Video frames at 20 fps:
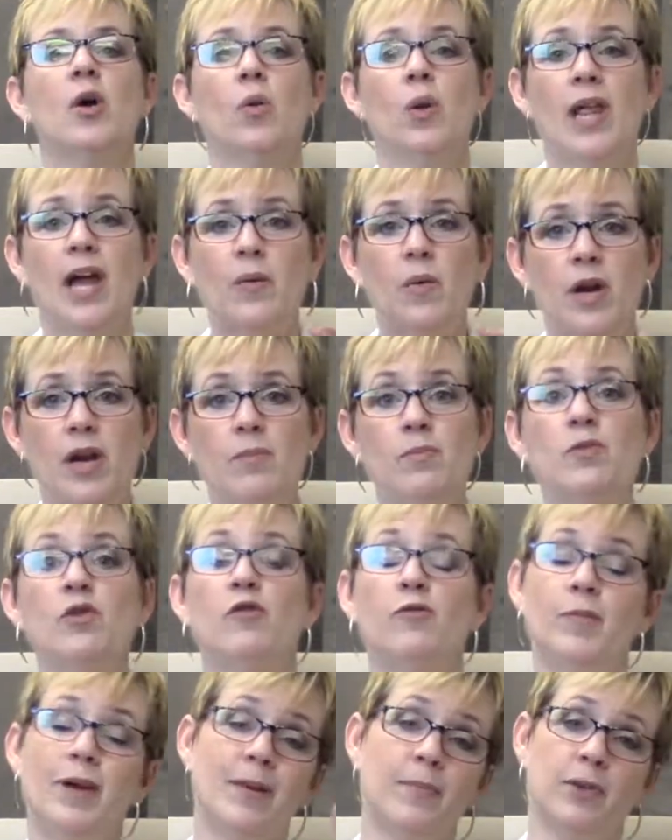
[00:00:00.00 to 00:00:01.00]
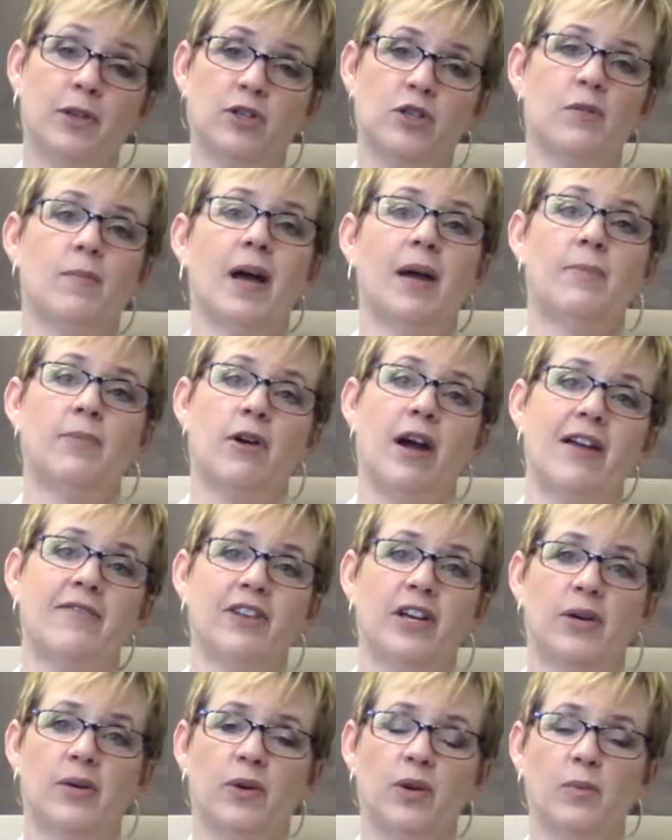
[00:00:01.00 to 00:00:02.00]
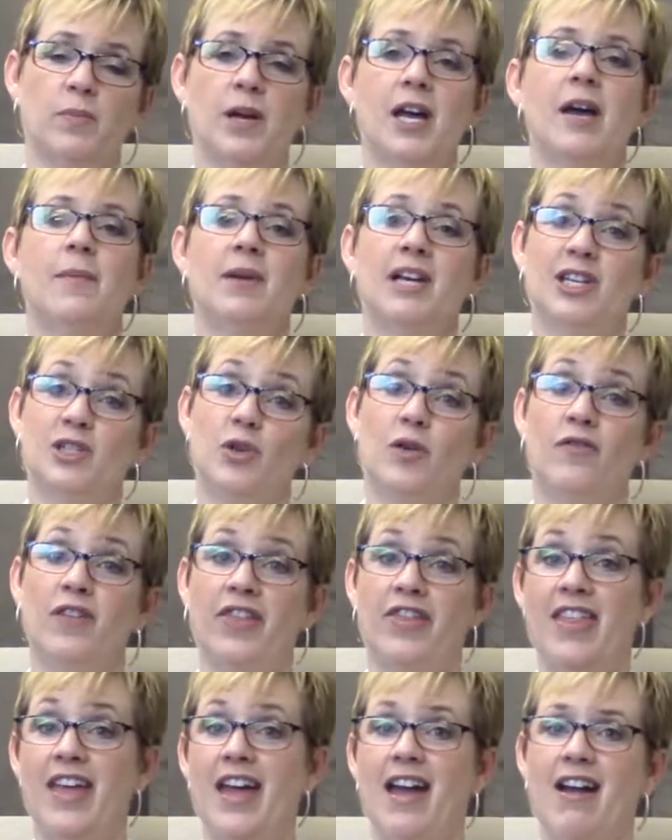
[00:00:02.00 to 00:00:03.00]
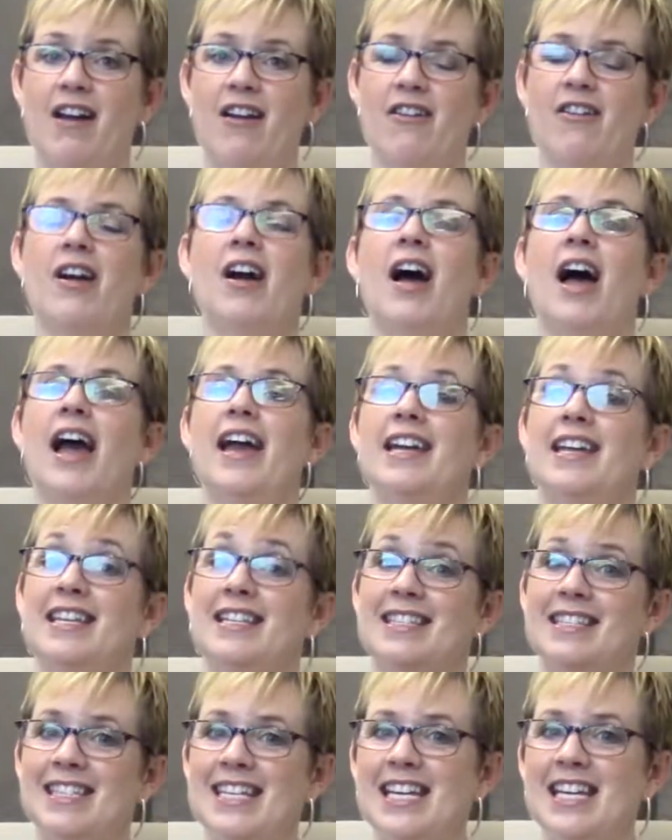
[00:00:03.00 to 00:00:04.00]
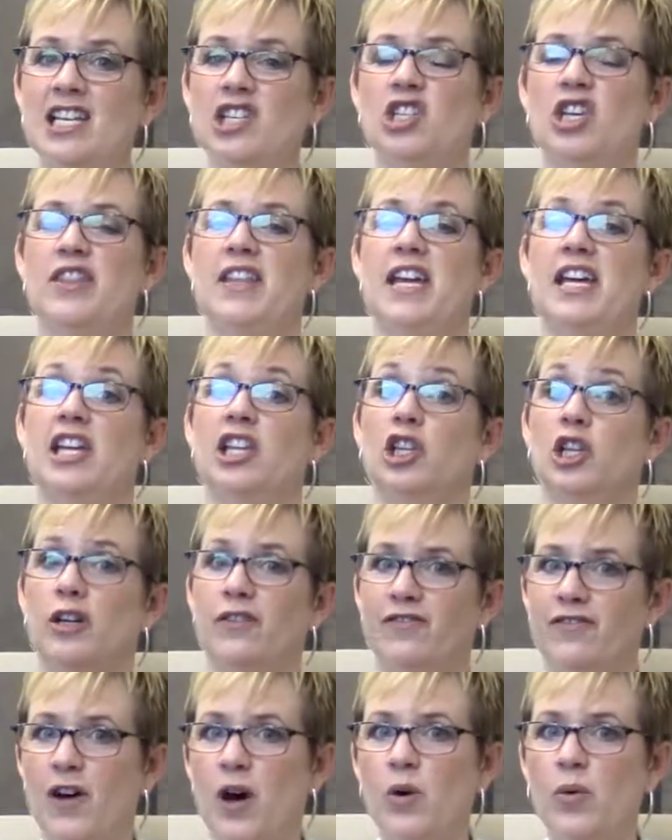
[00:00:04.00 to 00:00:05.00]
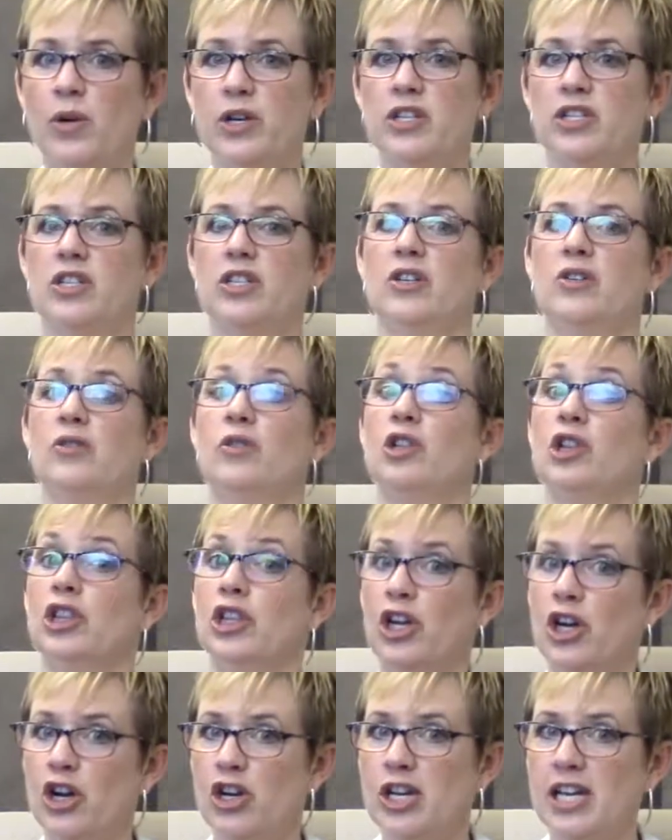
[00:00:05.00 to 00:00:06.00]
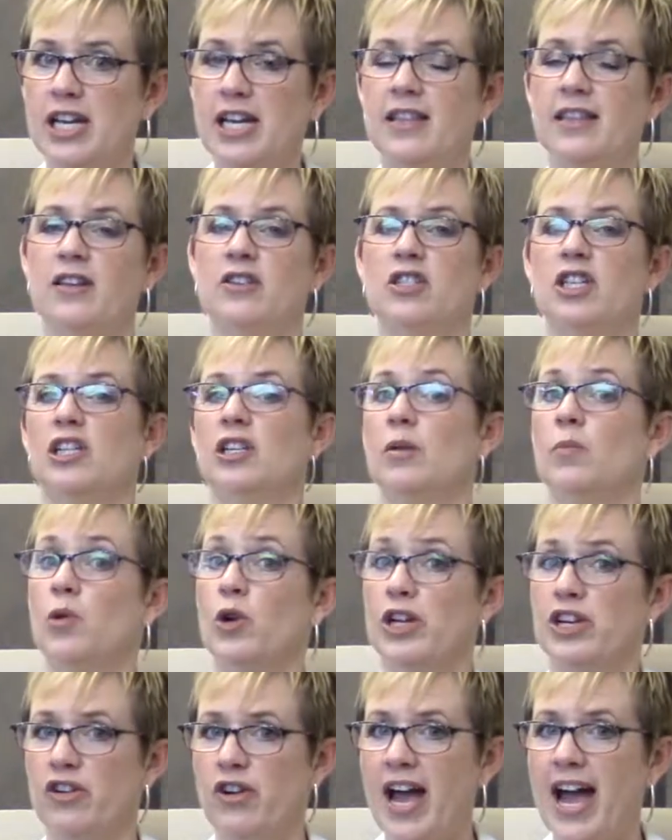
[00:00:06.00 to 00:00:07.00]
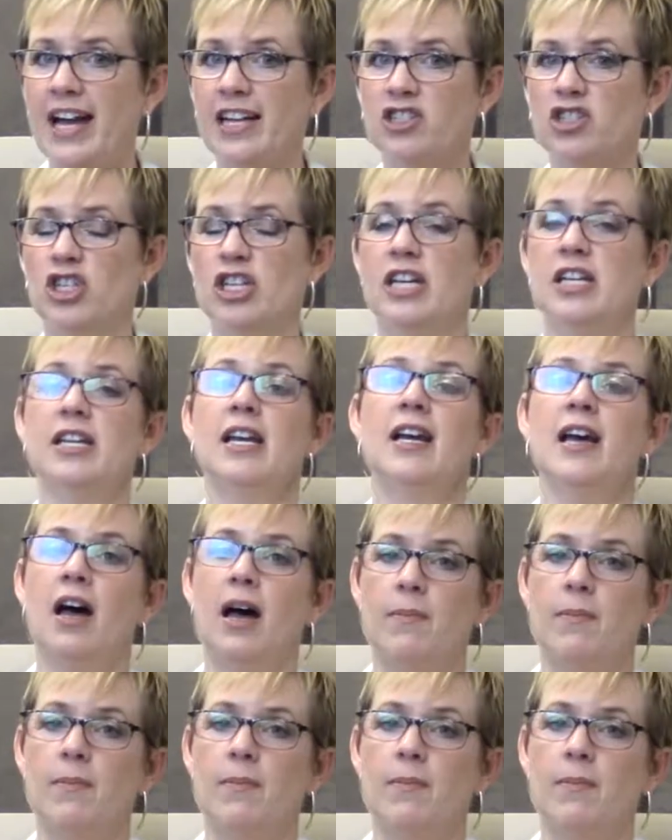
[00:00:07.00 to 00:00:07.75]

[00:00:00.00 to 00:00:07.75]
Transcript: Well, I want to move people to my private group because over there I can teach and they can look forward to learning. There's a little more interaction.